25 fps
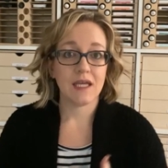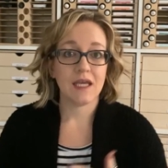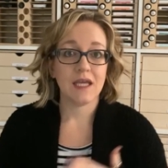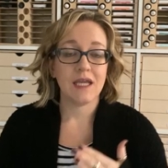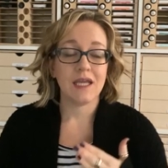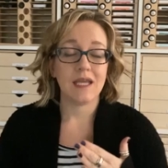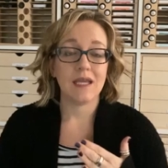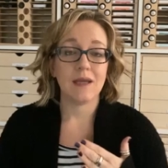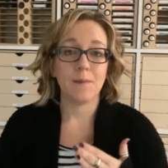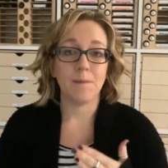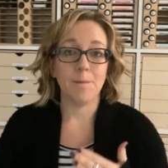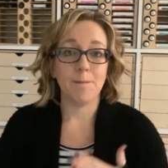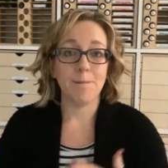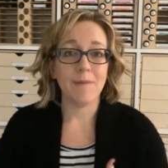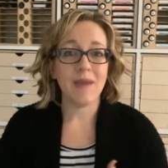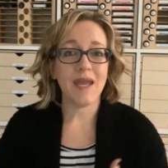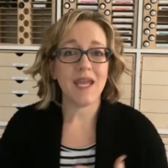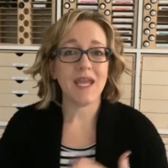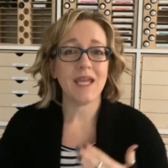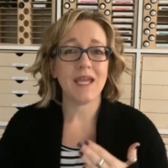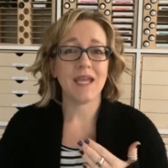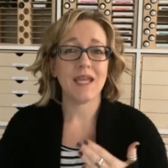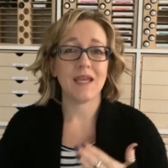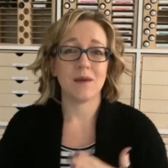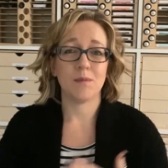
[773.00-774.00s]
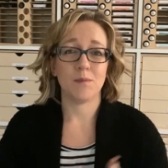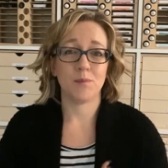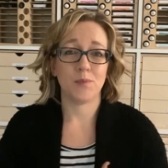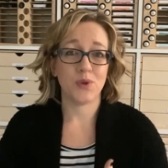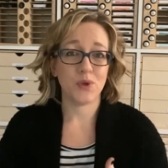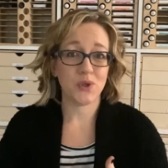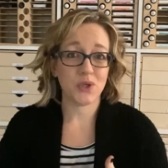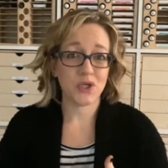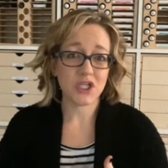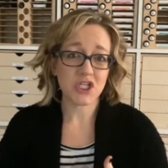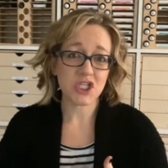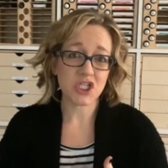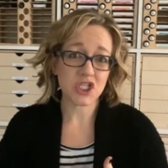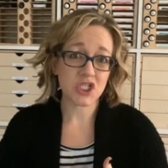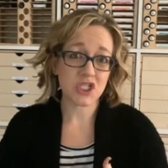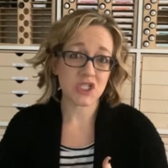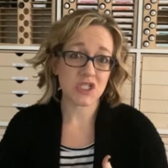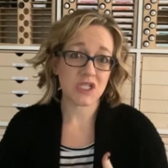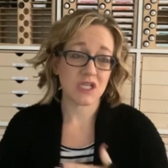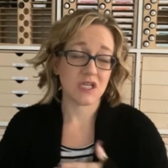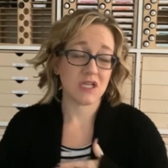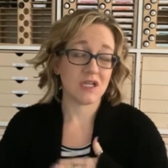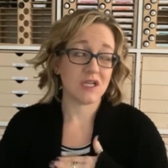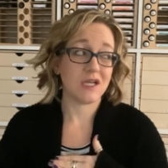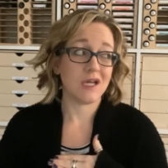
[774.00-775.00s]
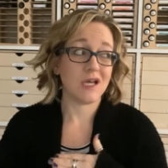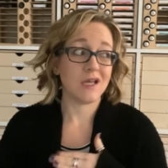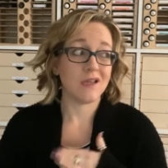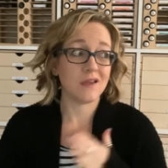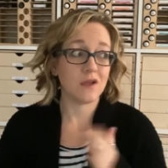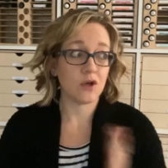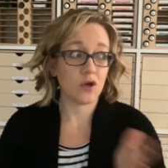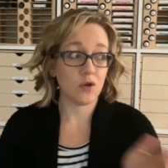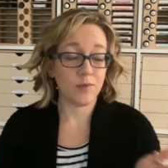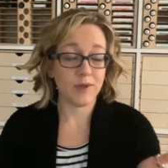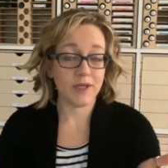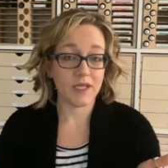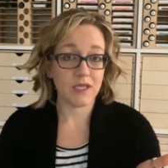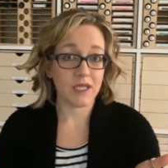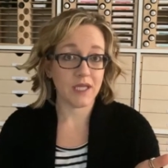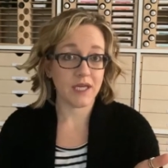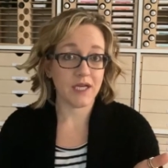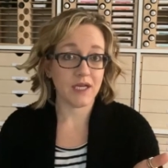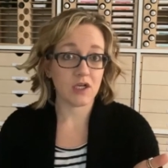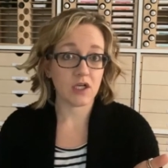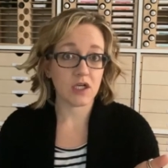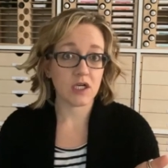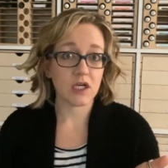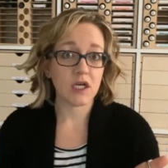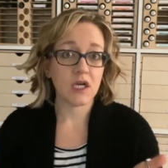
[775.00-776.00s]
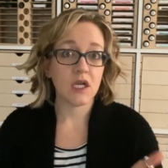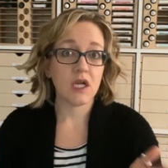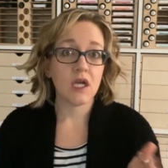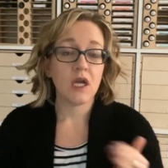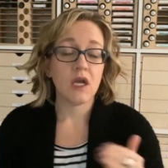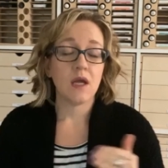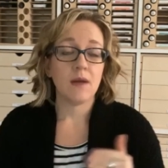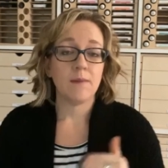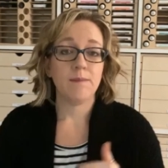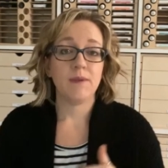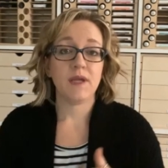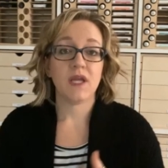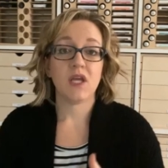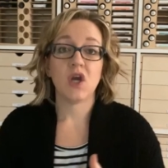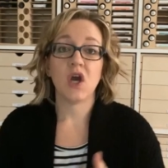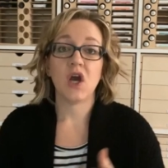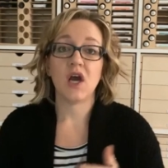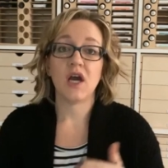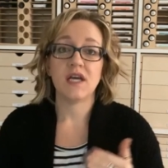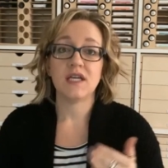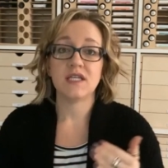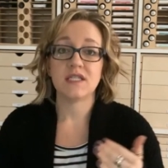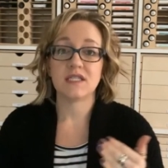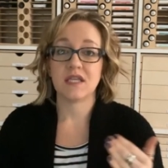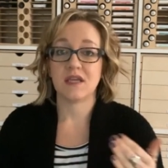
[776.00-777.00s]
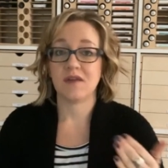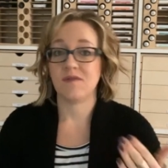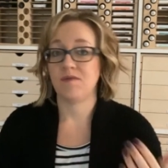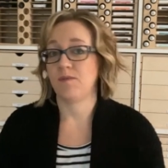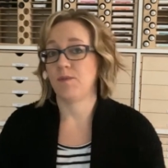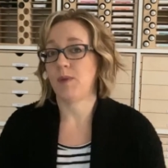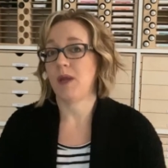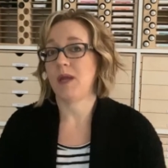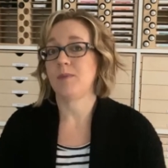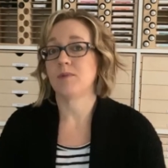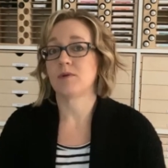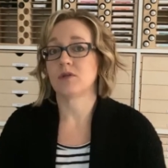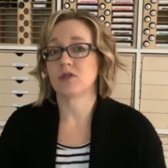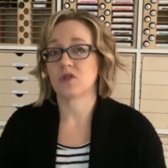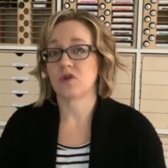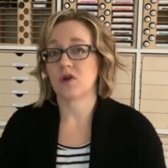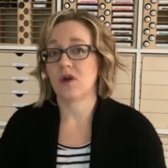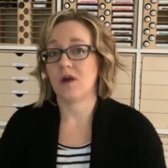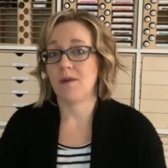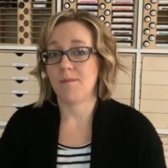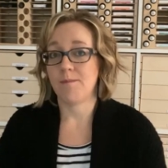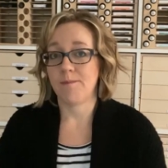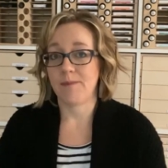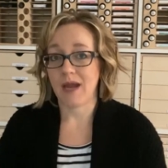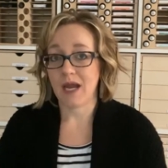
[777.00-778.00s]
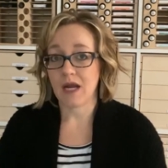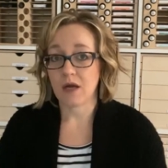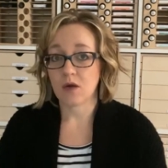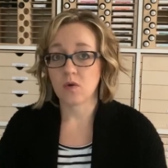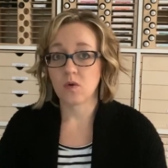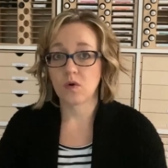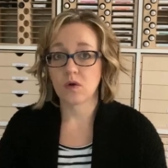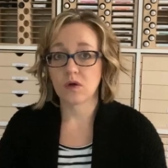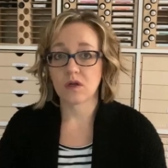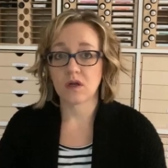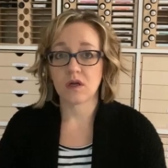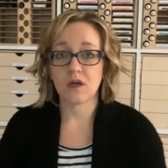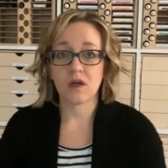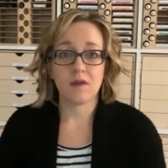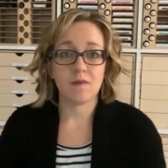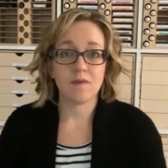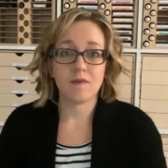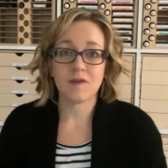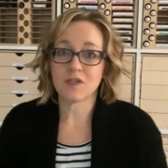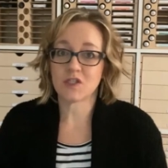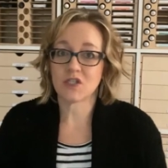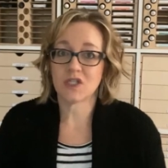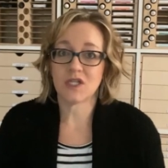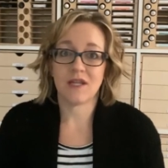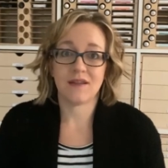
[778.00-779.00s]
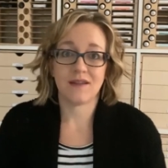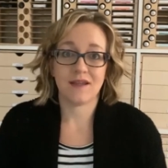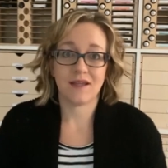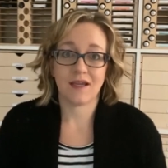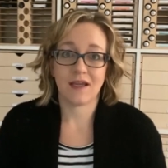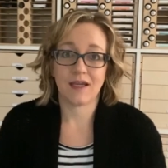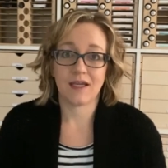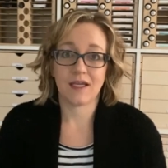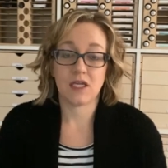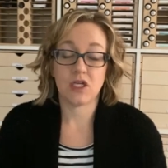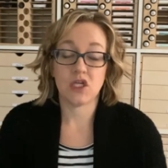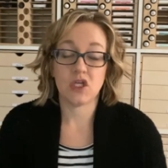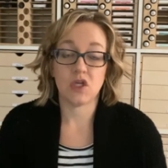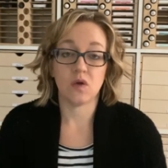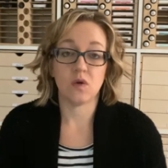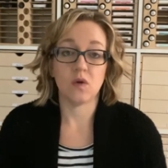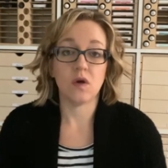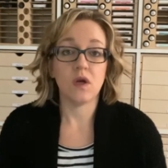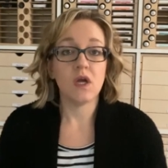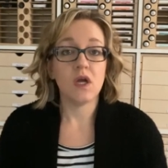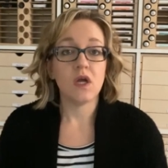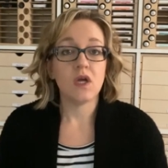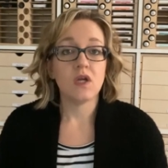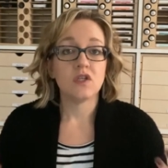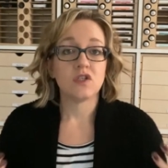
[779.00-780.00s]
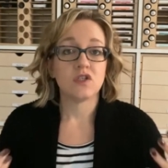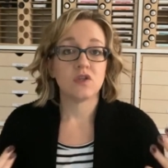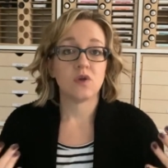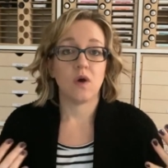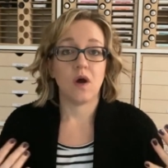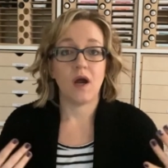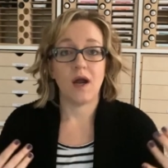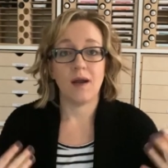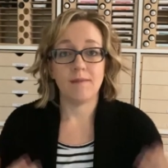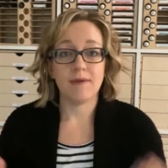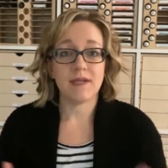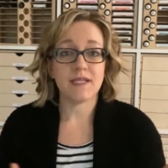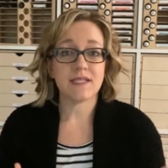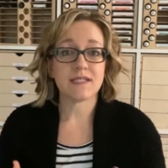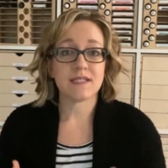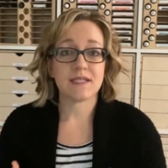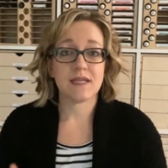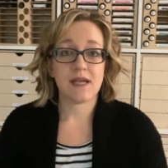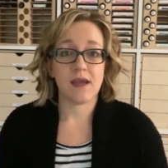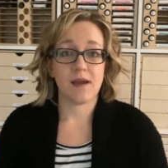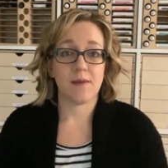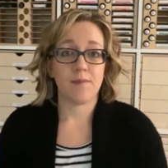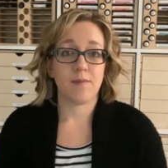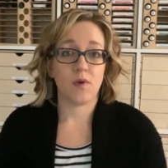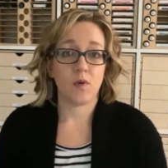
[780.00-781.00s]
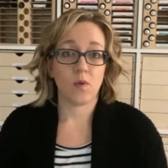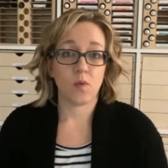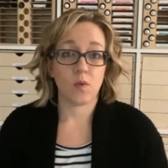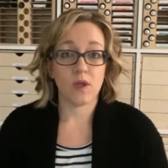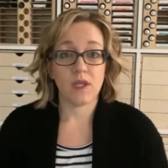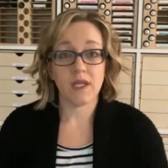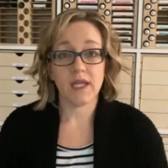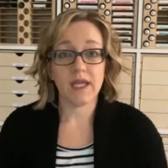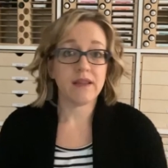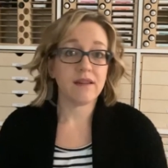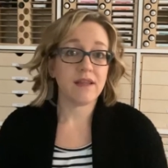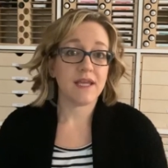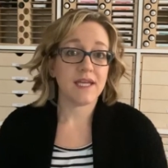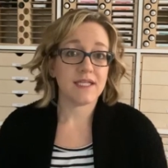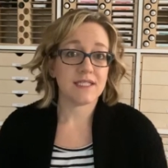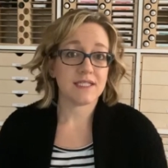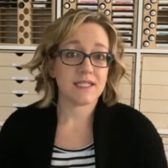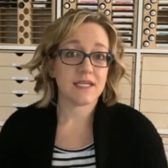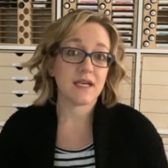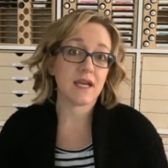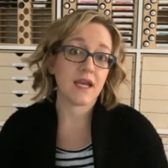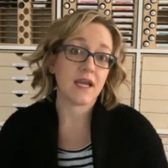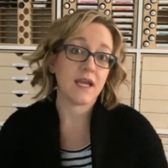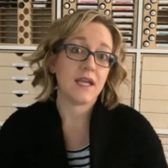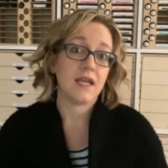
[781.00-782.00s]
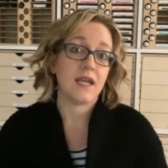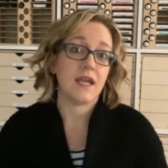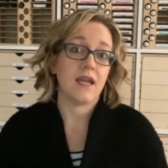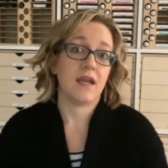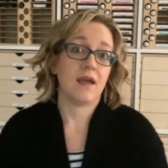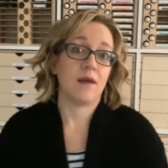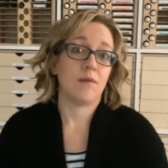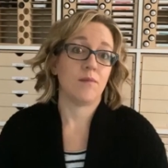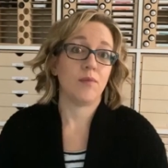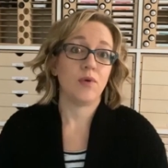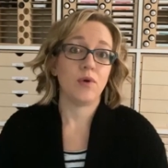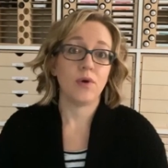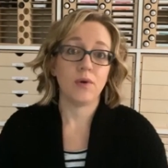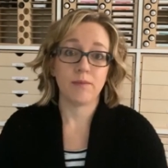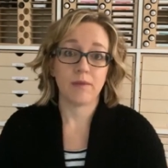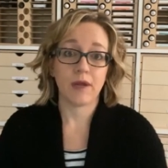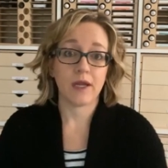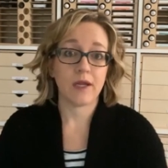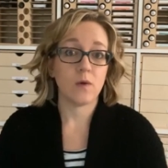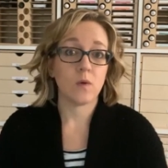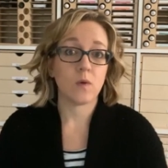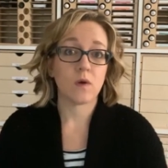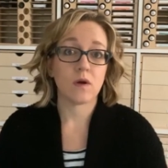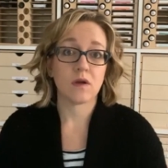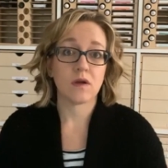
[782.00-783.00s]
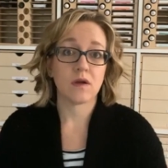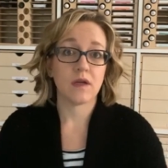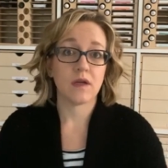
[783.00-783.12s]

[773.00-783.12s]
It may get pushed a little bit later because if papers are on back order, there's nothing I can do. So I'm gonna stay up really late tonight and put my order